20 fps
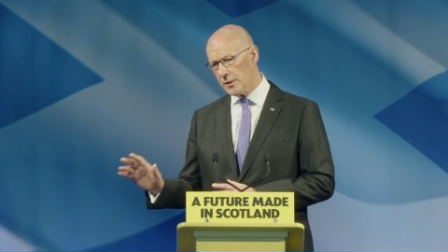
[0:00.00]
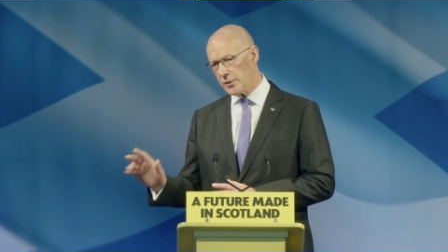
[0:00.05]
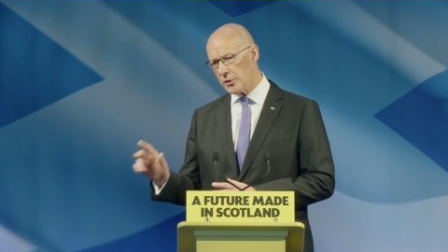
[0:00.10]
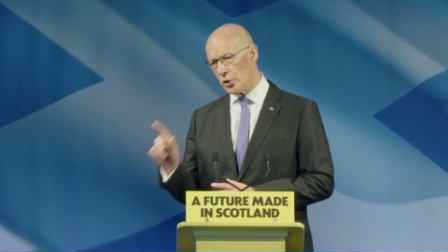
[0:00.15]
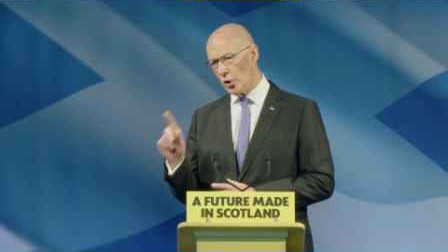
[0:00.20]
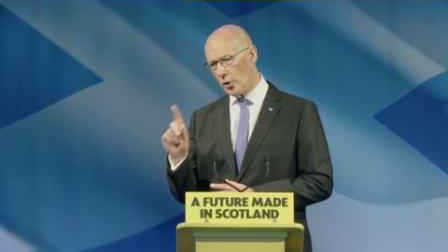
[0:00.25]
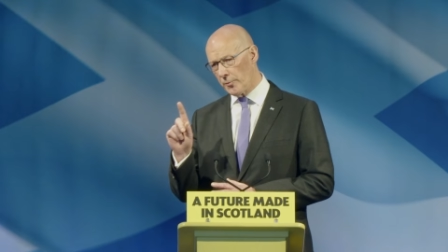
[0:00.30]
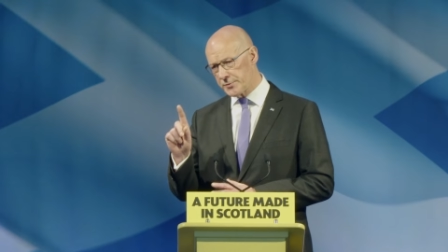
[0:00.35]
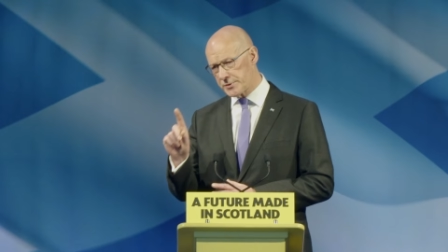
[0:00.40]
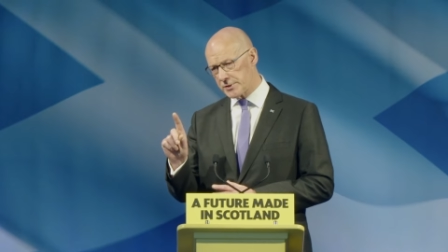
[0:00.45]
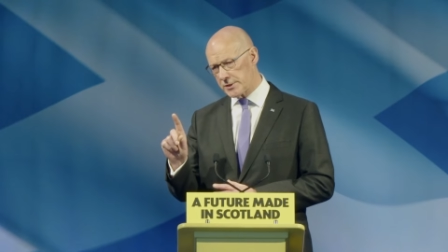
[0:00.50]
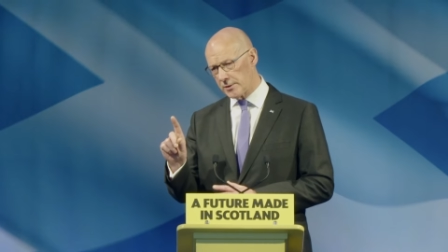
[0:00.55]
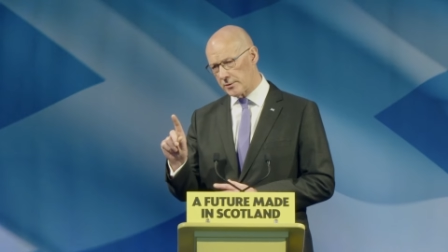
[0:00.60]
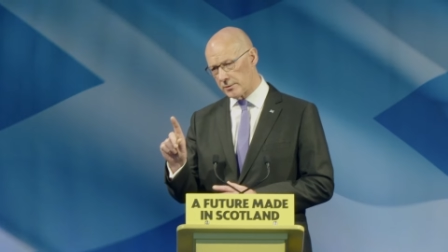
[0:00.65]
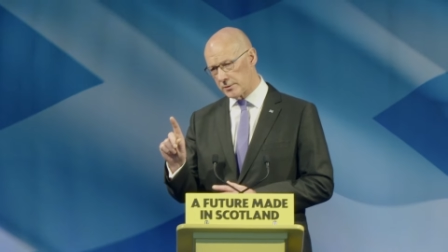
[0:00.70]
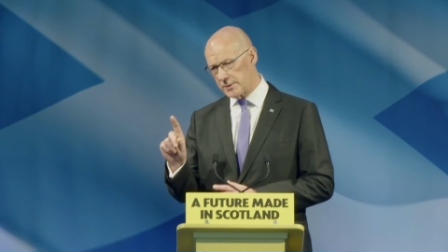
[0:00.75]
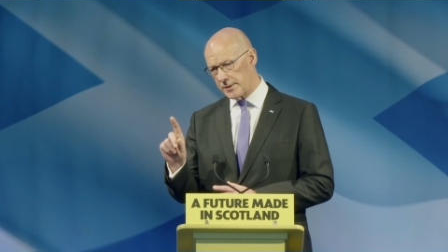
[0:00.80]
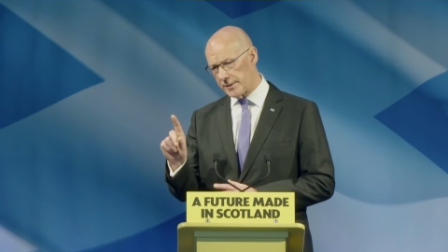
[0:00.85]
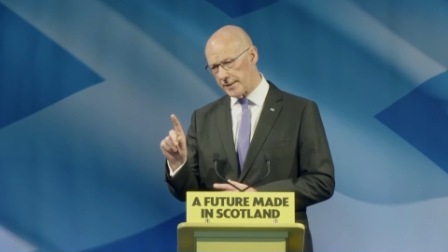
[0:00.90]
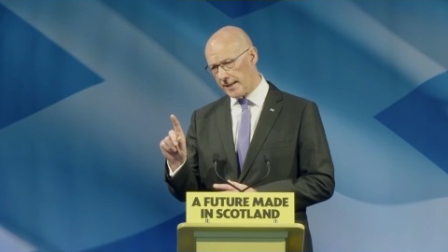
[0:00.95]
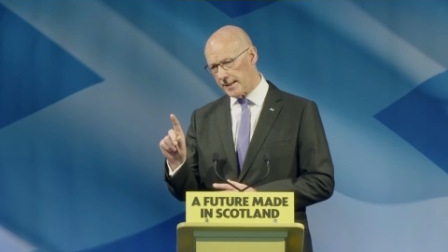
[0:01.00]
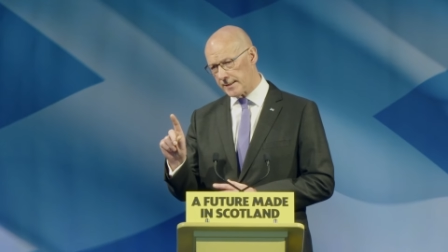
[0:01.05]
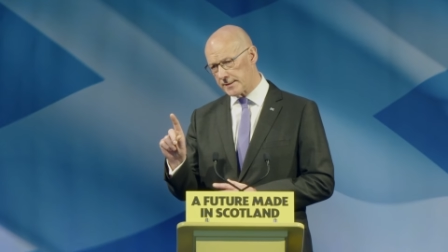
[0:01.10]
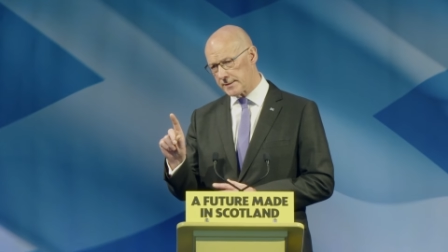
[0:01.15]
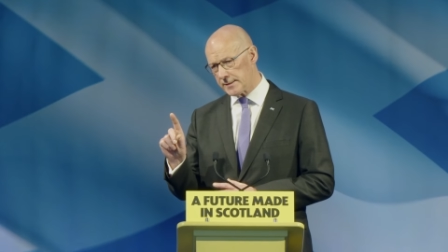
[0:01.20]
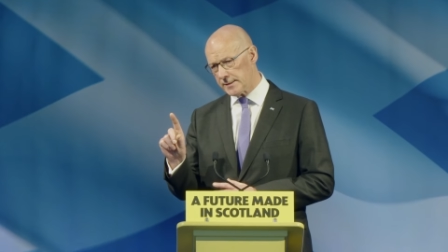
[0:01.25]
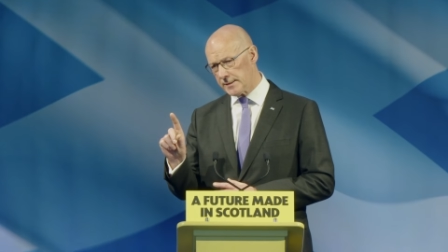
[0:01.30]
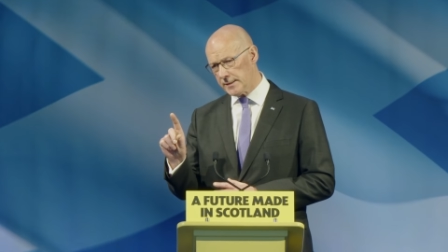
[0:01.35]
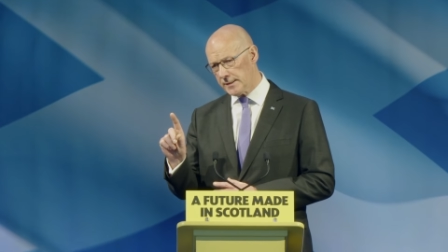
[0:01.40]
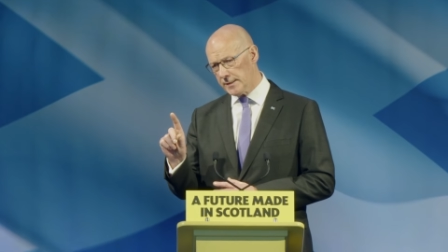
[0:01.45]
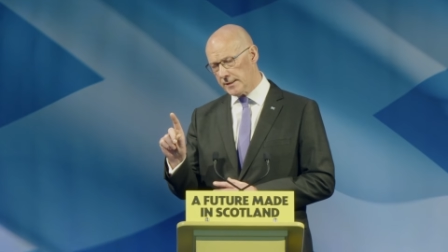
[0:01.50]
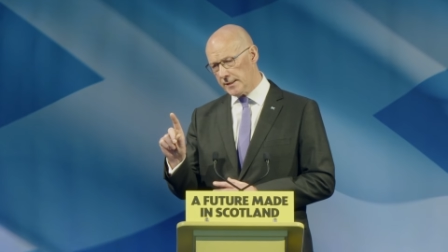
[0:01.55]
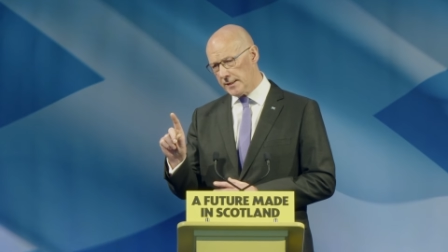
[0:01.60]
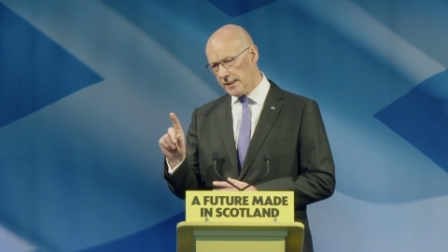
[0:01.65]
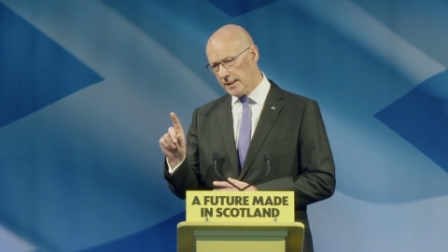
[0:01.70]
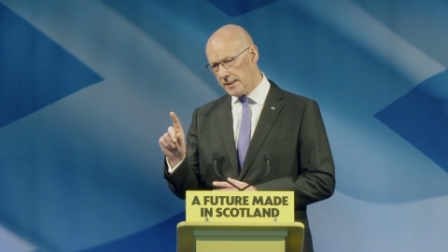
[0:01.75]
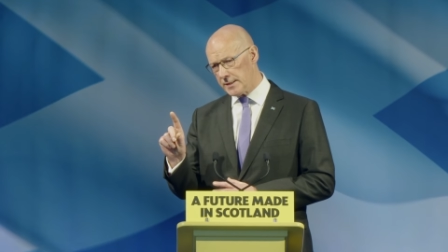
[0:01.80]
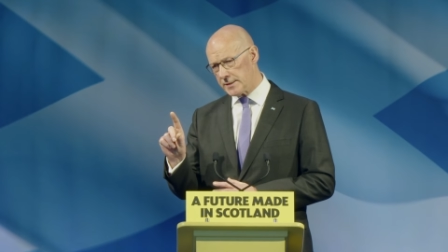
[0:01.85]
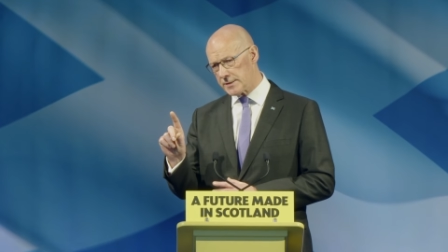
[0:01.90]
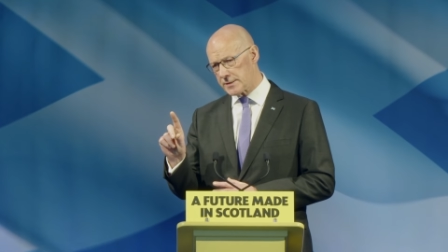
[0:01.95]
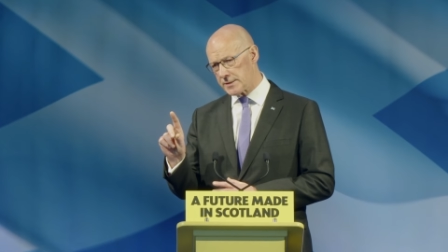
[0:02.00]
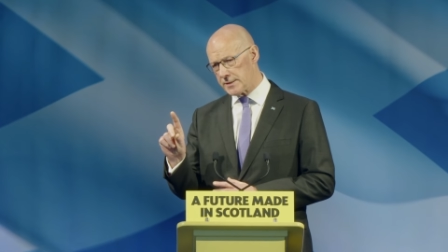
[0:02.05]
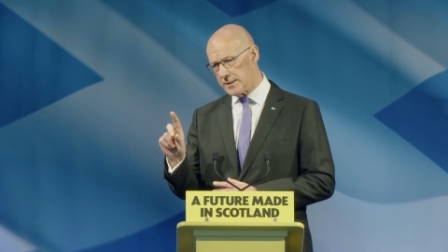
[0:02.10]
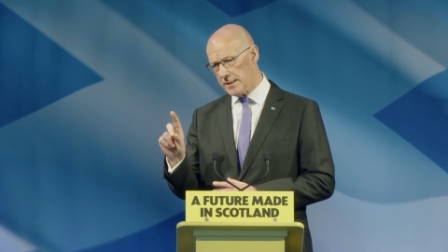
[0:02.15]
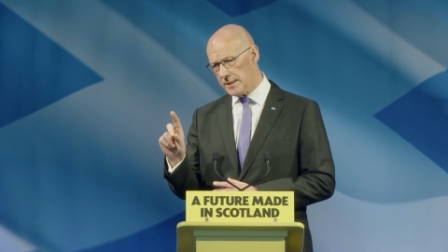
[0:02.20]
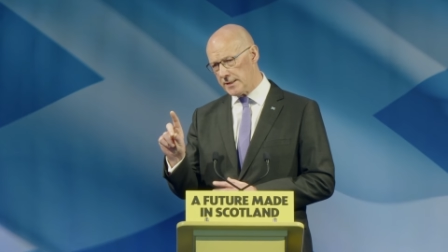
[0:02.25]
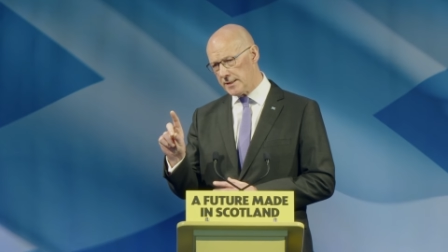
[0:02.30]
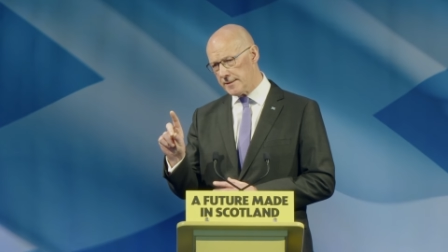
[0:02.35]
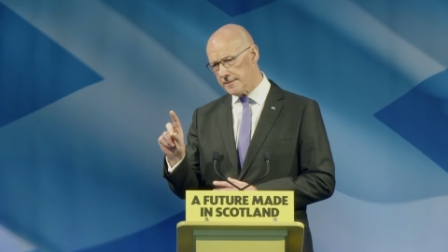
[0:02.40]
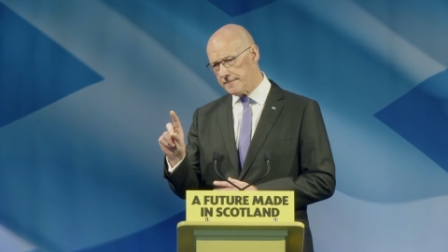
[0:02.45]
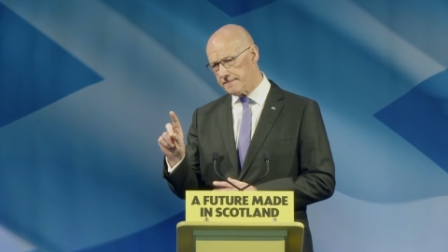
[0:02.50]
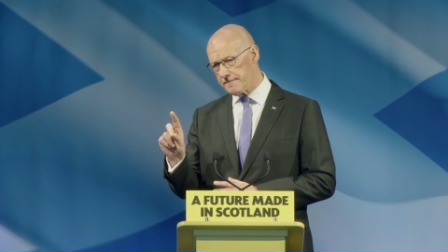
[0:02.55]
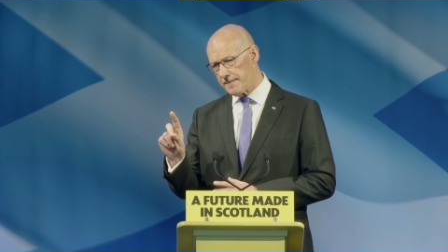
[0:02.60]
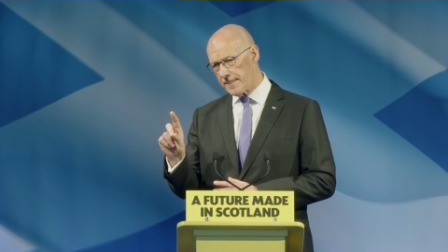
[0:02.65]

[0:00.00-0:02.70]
The obstacle to that is the